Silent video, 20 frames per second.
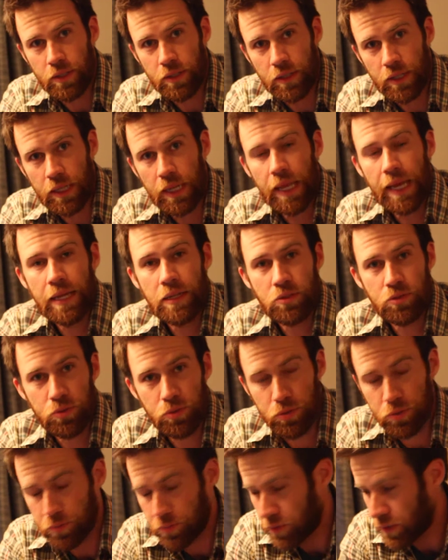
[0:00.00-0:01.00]

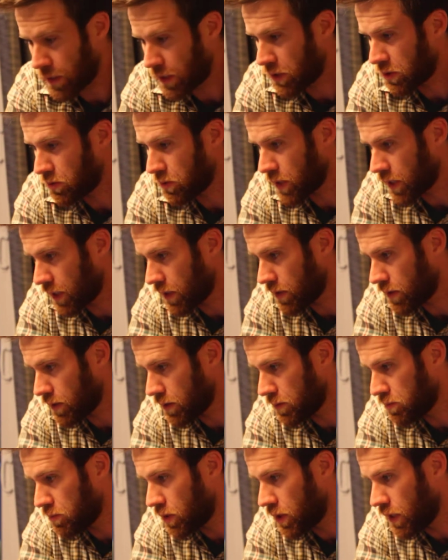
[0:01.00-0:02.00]
classroom and
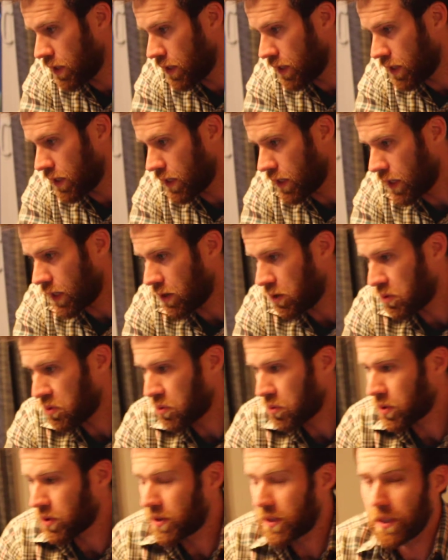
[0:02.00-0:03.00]
curriculum,
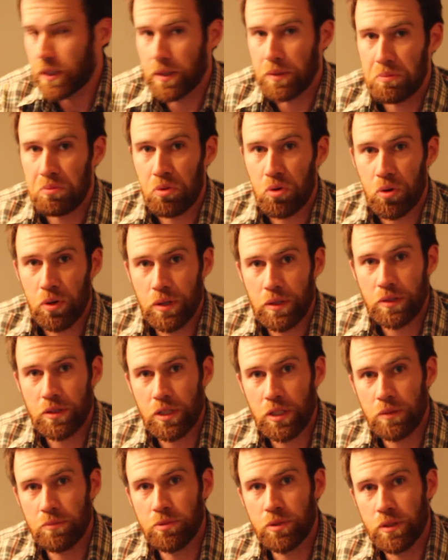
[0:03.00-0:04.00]
we're dealing more in
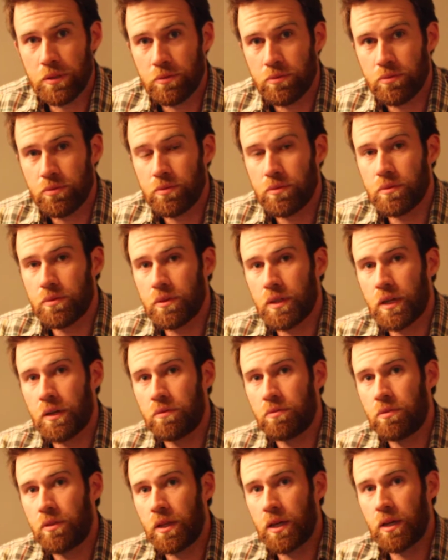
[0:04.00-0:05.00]
terms
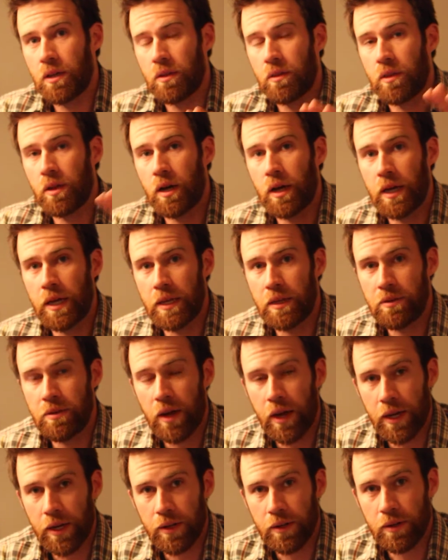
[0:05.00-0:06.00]
of the
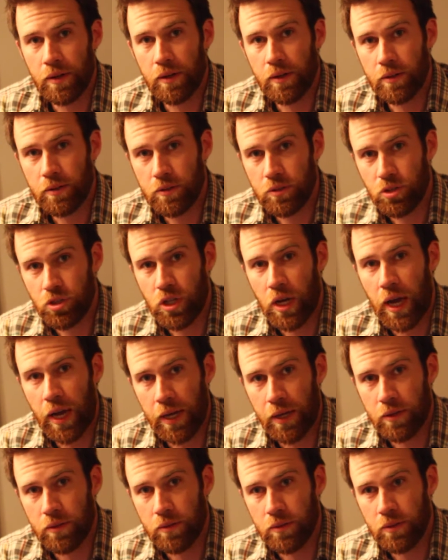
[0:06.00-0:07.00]
entire
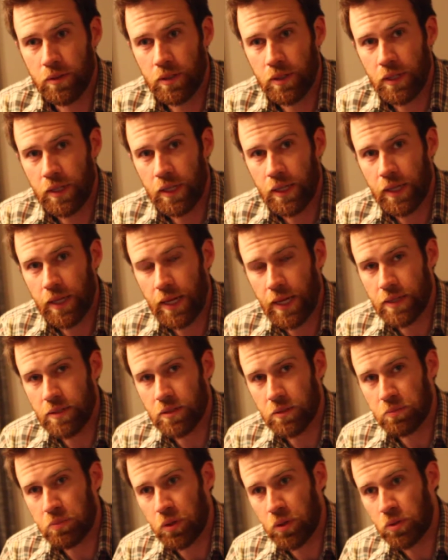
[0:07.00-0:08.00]
child,
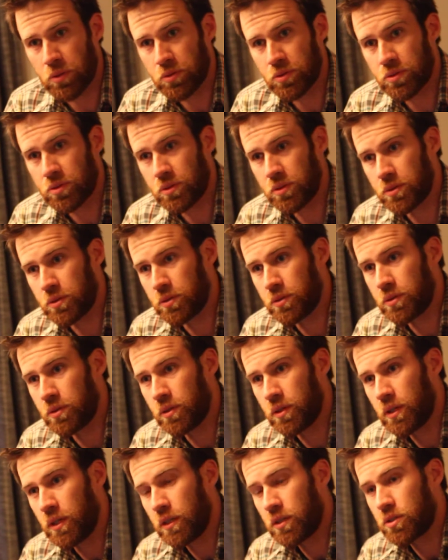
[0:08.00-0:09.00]
as opposed to
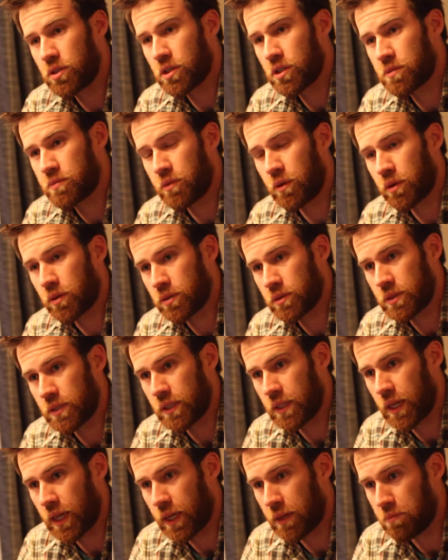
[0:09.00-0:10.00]
just
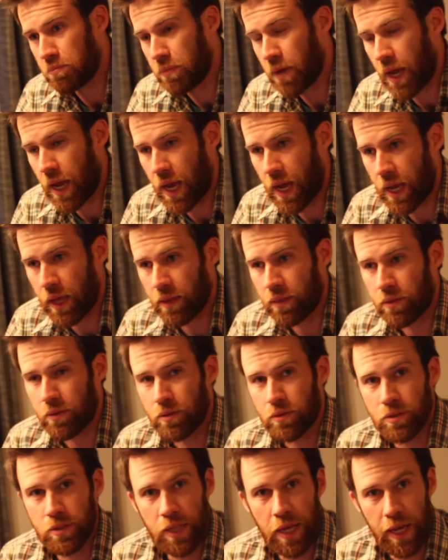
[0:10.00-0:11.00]
focusing on math
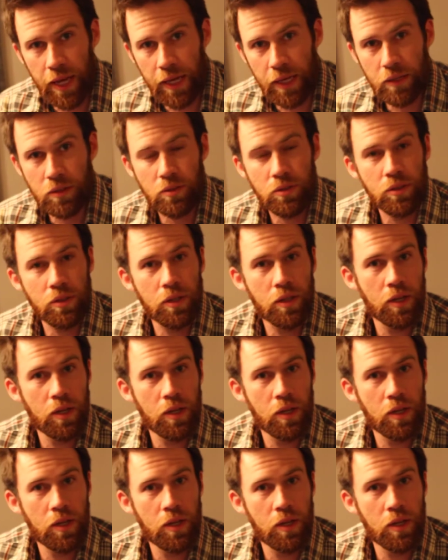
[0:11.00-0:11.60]
or science